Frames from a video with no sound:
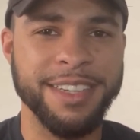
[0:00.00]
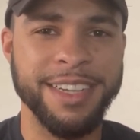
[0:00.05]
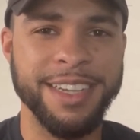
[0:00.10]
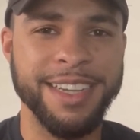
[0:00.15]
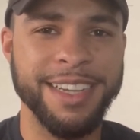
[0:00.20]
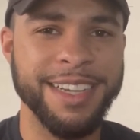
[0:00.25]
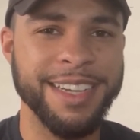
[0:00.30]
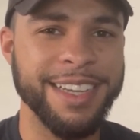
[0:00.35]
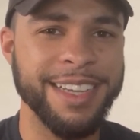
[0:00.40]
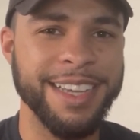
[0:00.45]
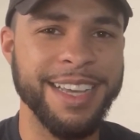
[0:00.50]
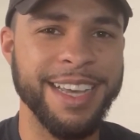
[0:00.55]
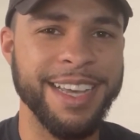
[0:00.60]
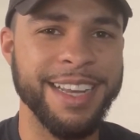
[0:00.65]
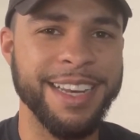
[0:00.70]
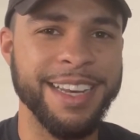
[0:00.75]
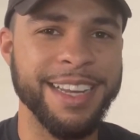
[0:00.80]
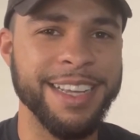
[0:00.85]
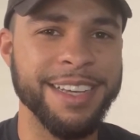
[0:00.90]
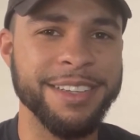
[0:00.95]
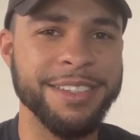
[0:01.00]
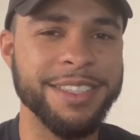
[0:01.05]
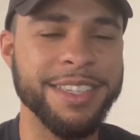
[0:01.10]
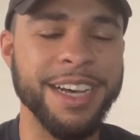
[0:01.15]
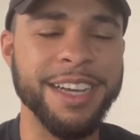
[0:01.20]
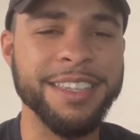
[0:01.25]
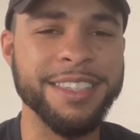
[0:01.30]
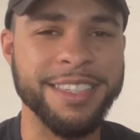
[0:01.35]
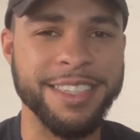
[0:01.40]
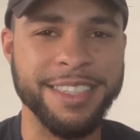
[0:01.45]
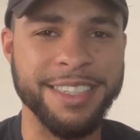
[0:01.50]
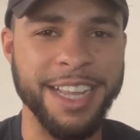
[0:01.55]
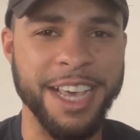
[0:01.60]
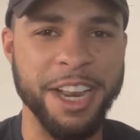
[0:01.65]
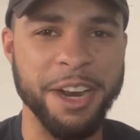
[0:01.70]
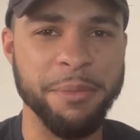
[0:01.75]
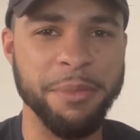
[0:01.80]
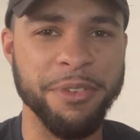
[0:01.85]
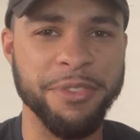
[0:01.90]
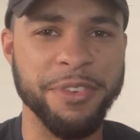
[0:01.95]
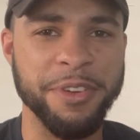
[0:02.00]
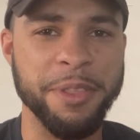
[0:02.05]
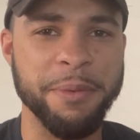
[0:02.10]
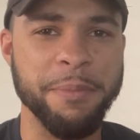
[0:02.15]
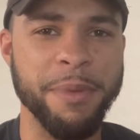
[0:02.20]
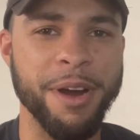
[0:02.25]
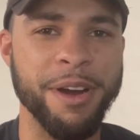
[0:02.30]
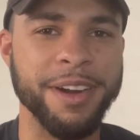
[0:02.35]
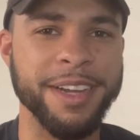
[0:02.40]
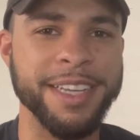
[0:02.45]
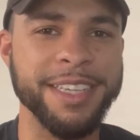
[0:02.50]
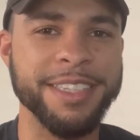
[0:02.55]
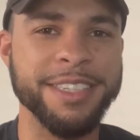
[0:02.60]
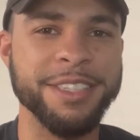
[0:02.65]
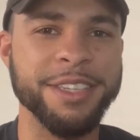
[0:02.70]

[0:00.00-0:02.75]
and is unsustainable for the market.